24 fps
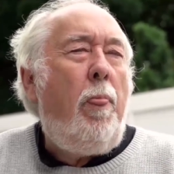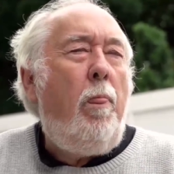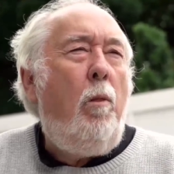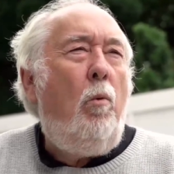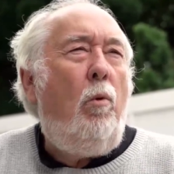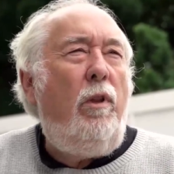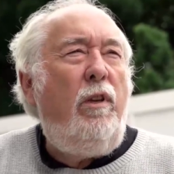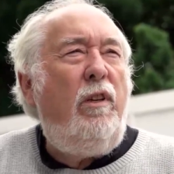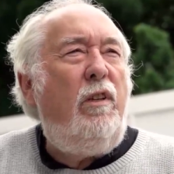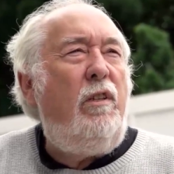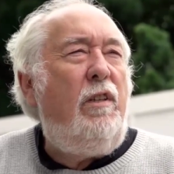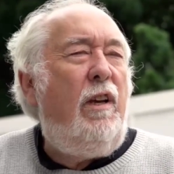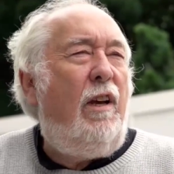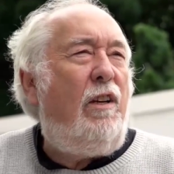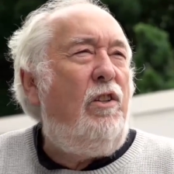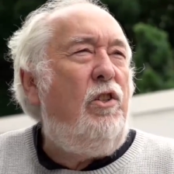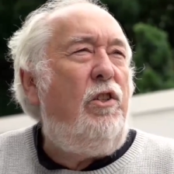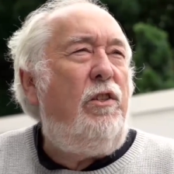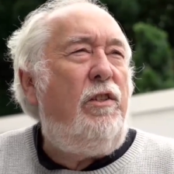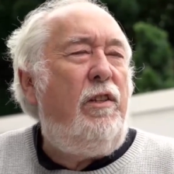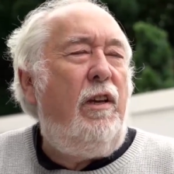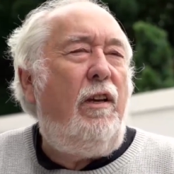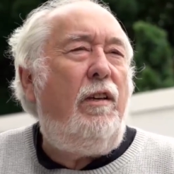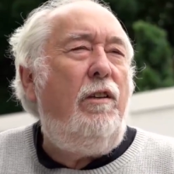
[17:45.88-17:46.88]
well, they didn't
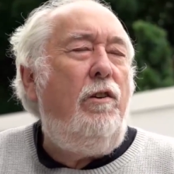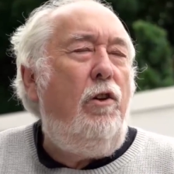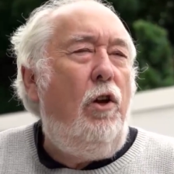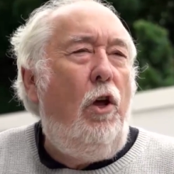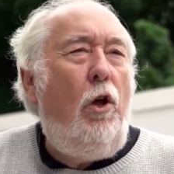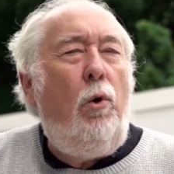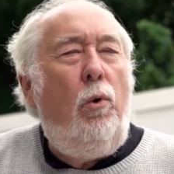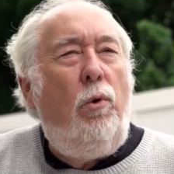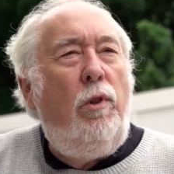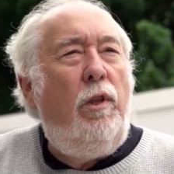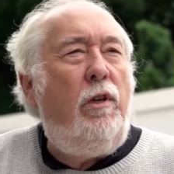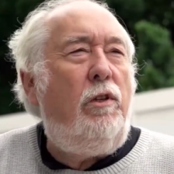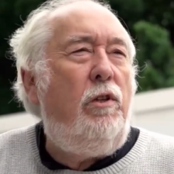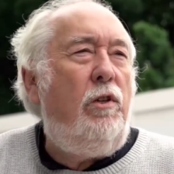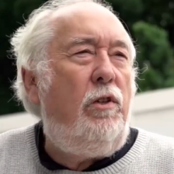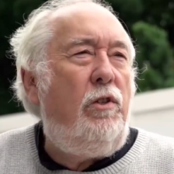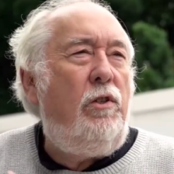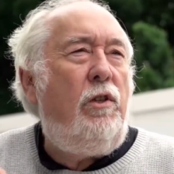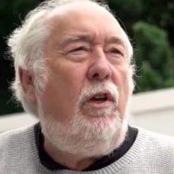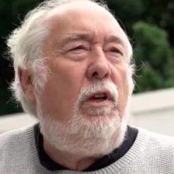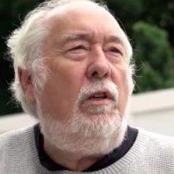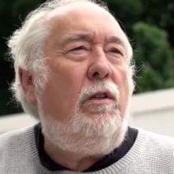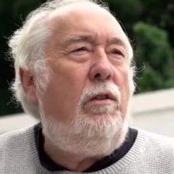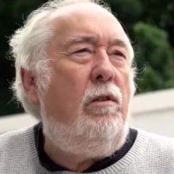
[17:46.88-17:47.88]
actually say no, they just
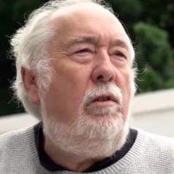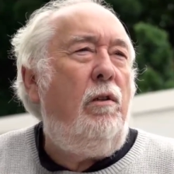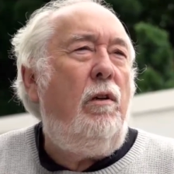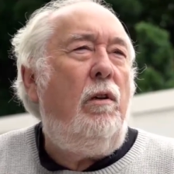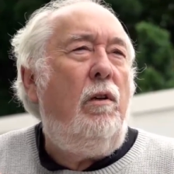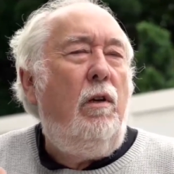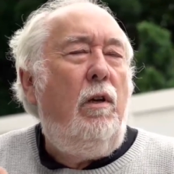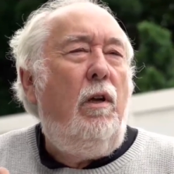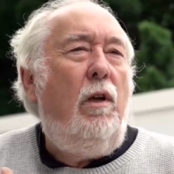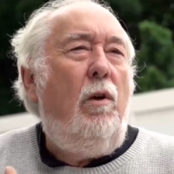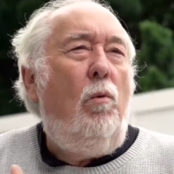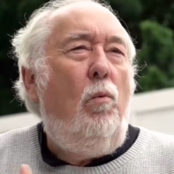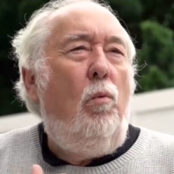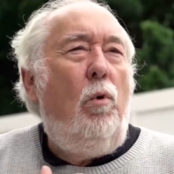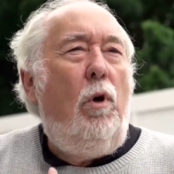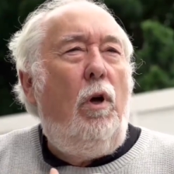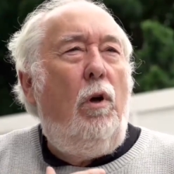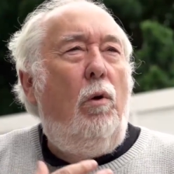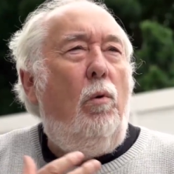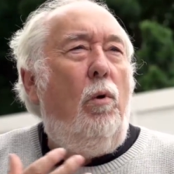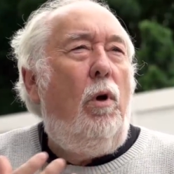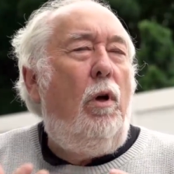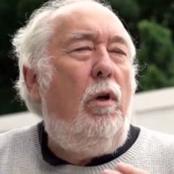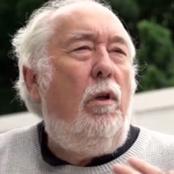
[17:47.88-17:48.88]
said, well,
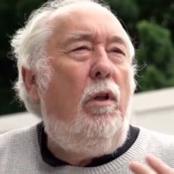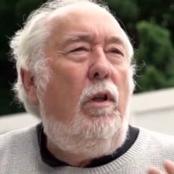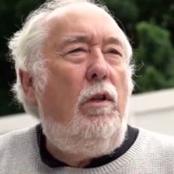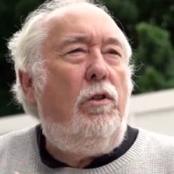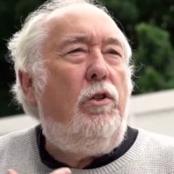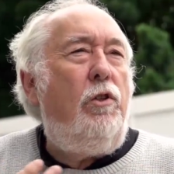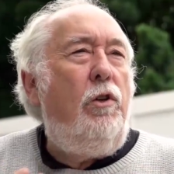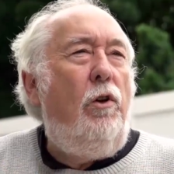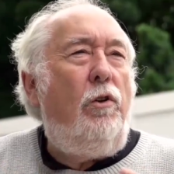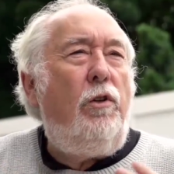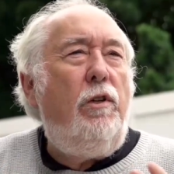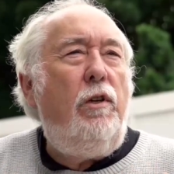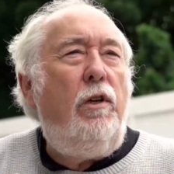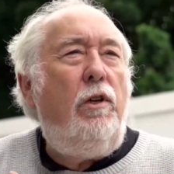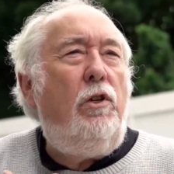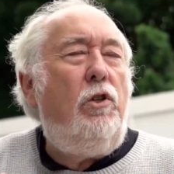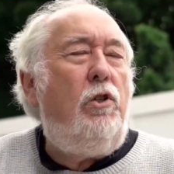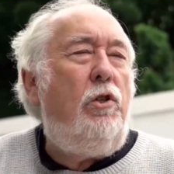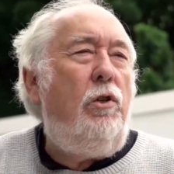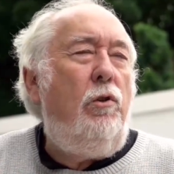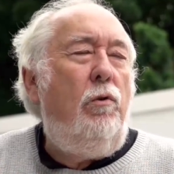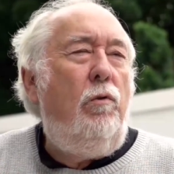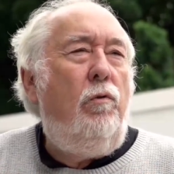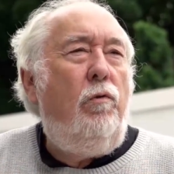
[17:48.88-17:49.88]
it's not an
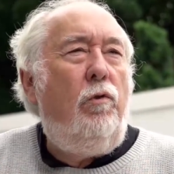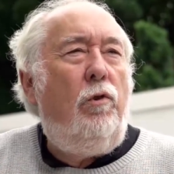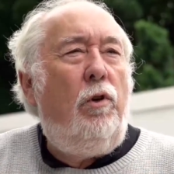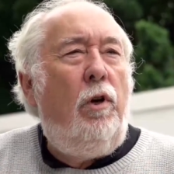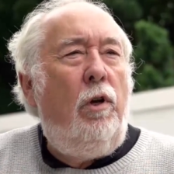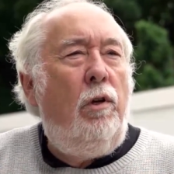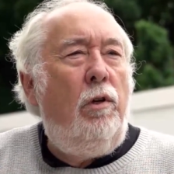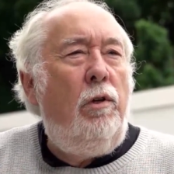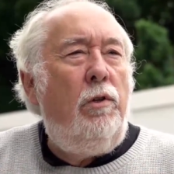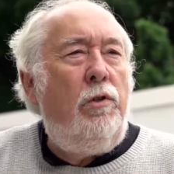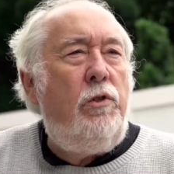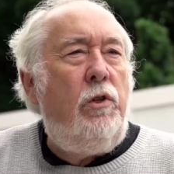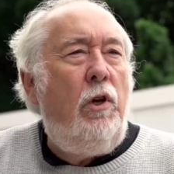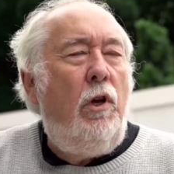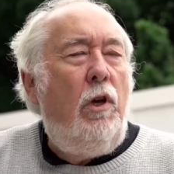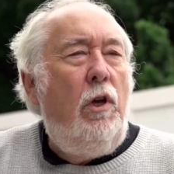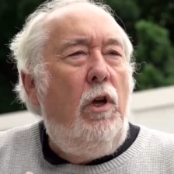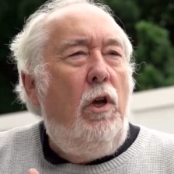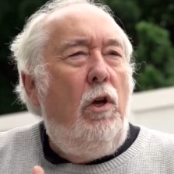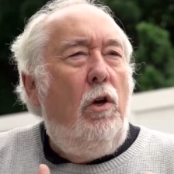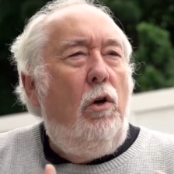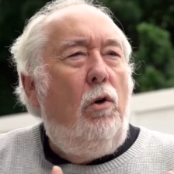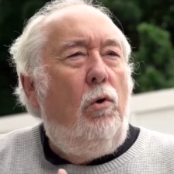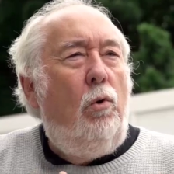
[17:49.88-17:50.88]
issue for us.
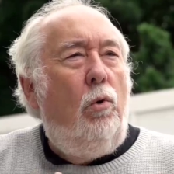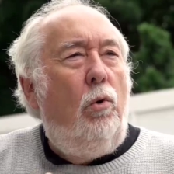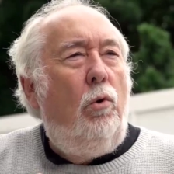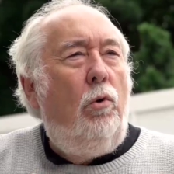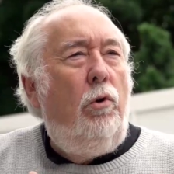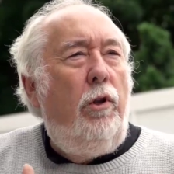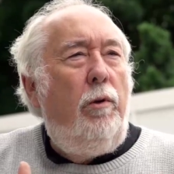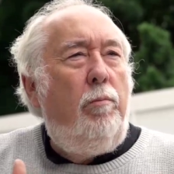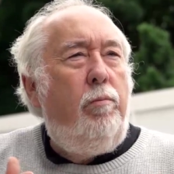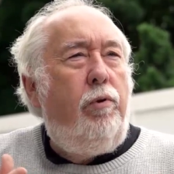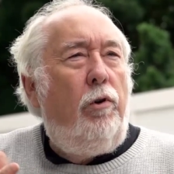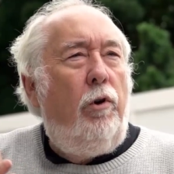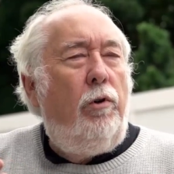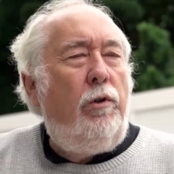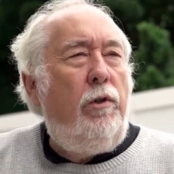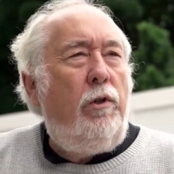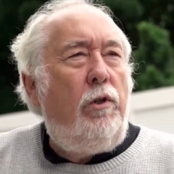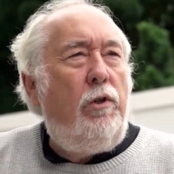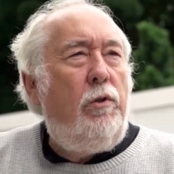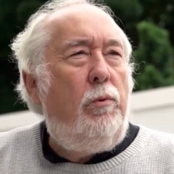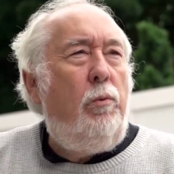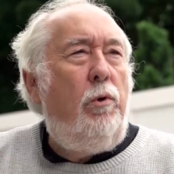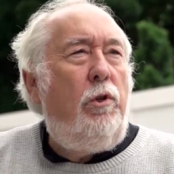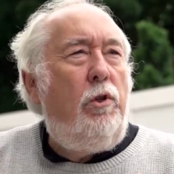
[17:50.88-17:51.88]
All the
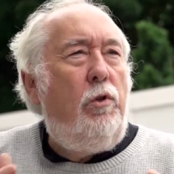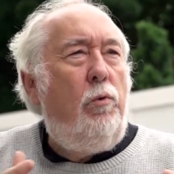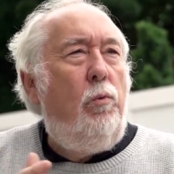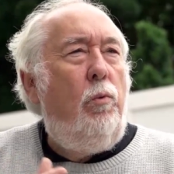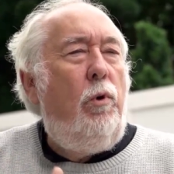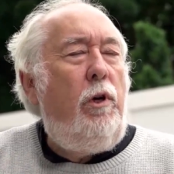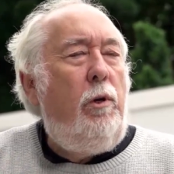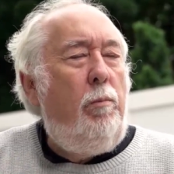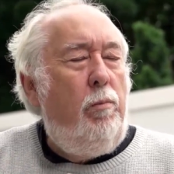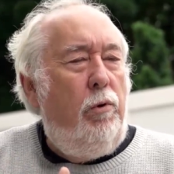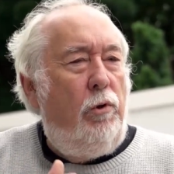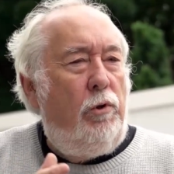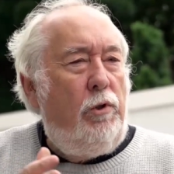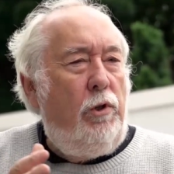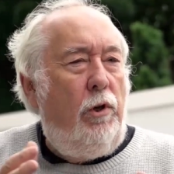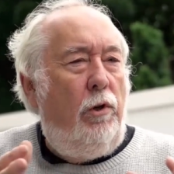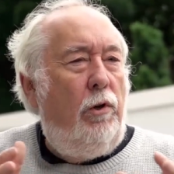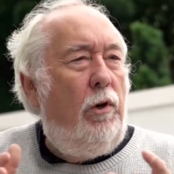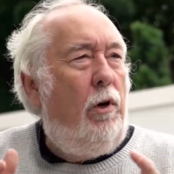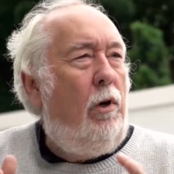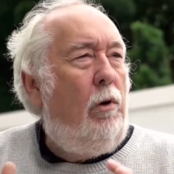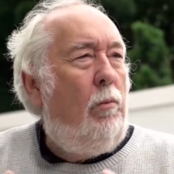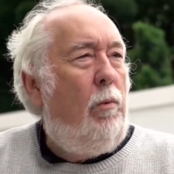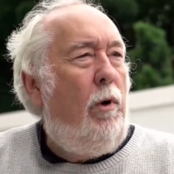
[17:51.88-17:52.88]
products which we put on
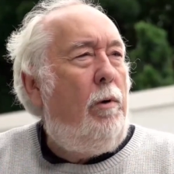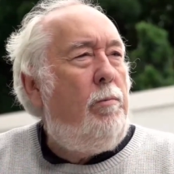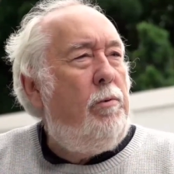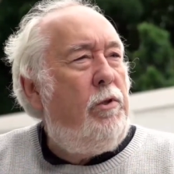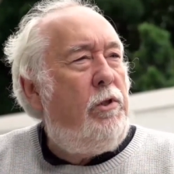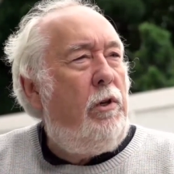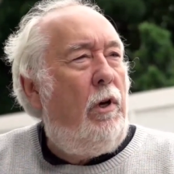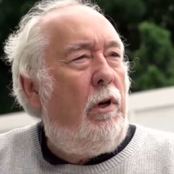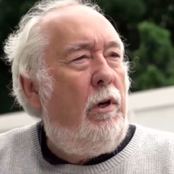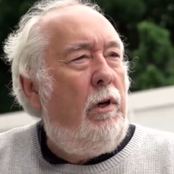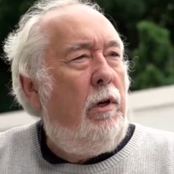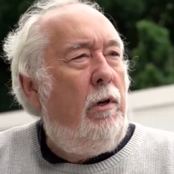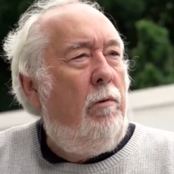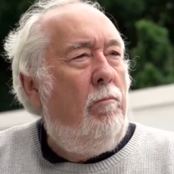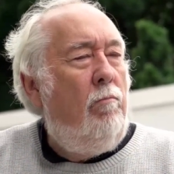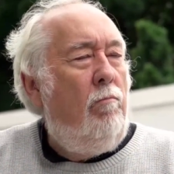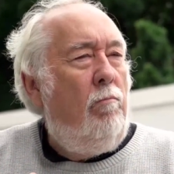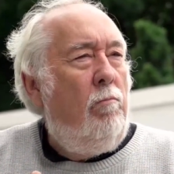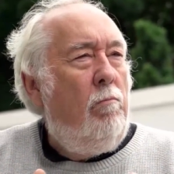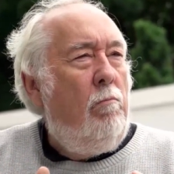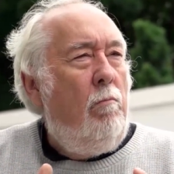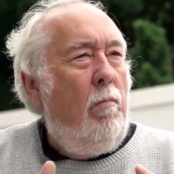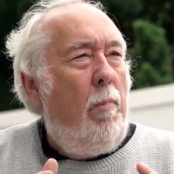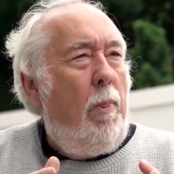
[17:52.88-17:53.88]
our website
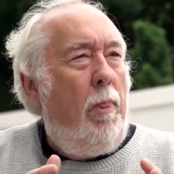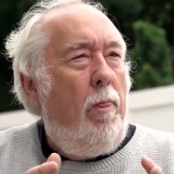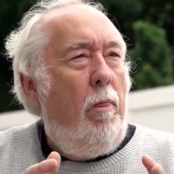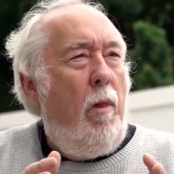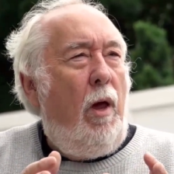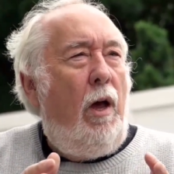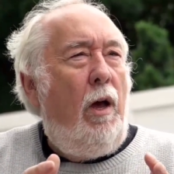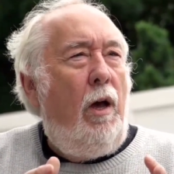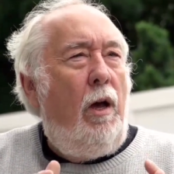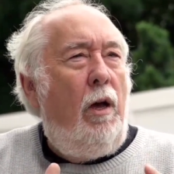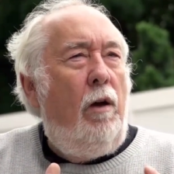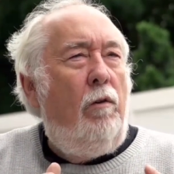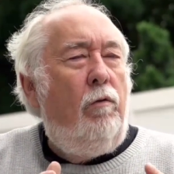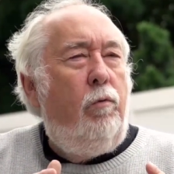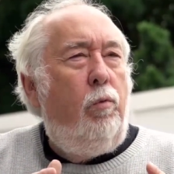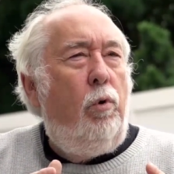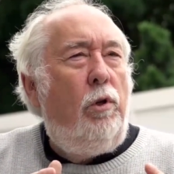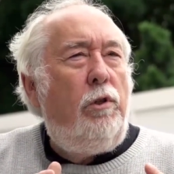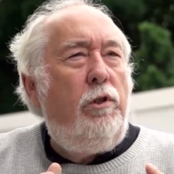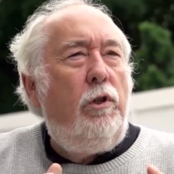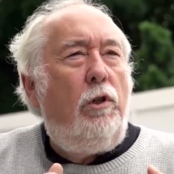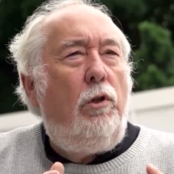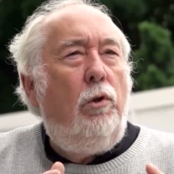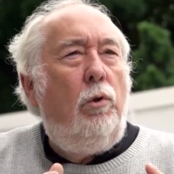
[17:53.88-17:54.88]
have
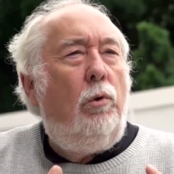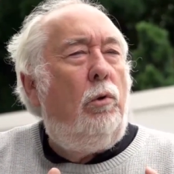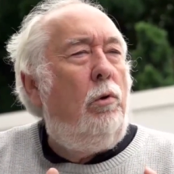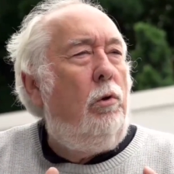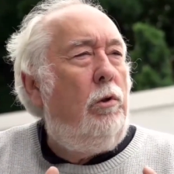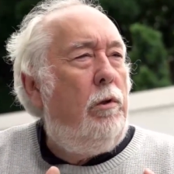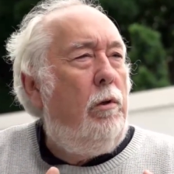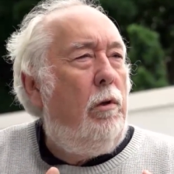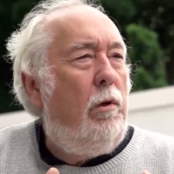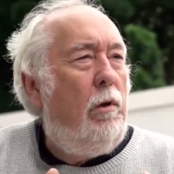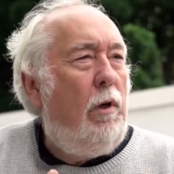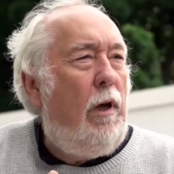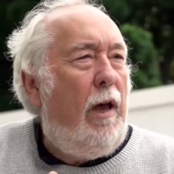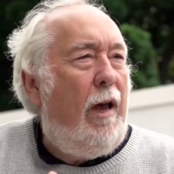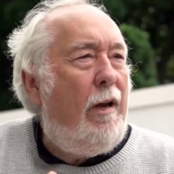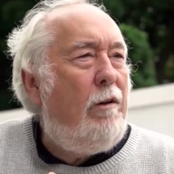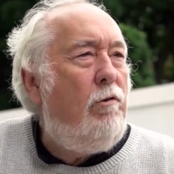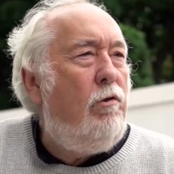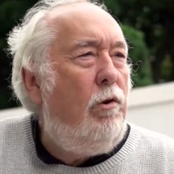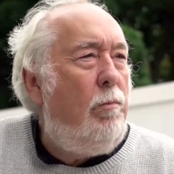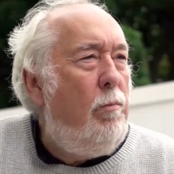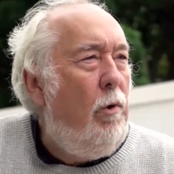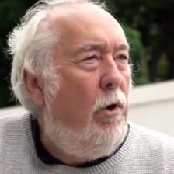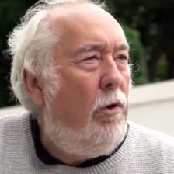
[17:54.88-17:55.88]
what are called
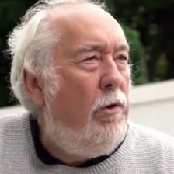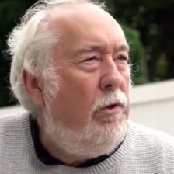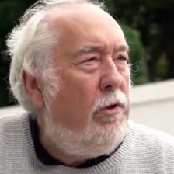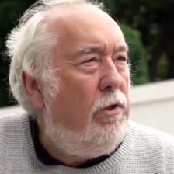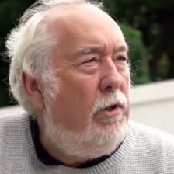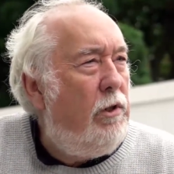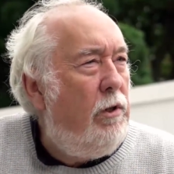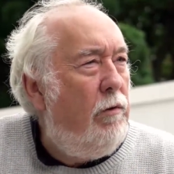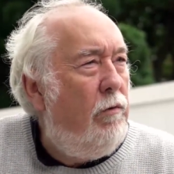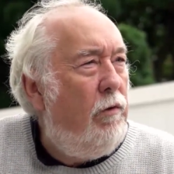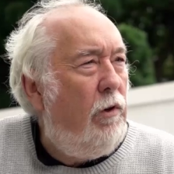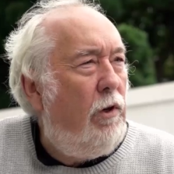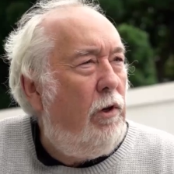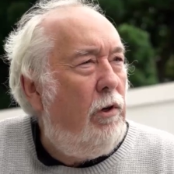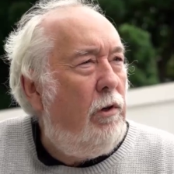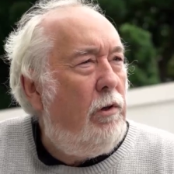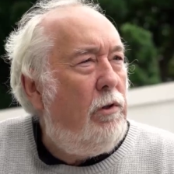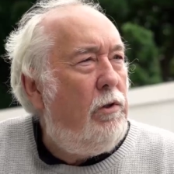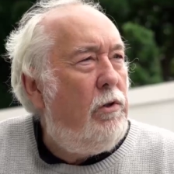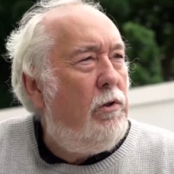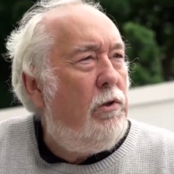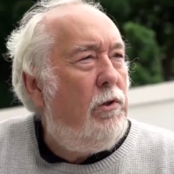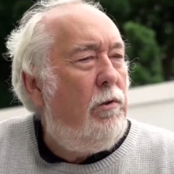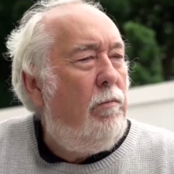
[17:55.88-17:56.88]
Agrimont
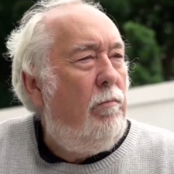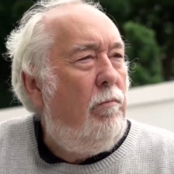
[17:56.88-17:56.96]
certificates.